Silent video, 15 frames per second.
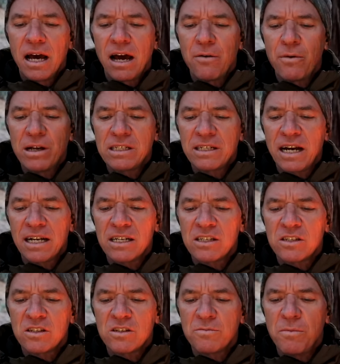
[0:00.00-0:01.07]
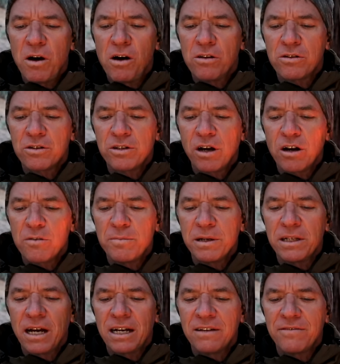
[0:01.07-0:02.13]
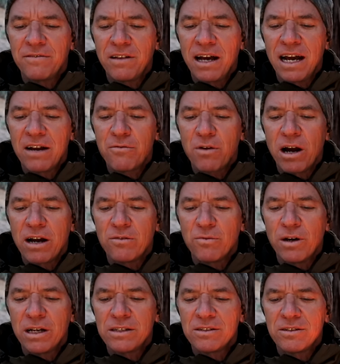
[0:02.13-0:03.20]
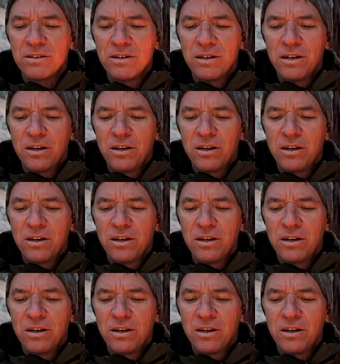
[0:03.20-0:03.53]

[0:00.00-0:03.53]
I once caught a smaller tarpon on a fly rod once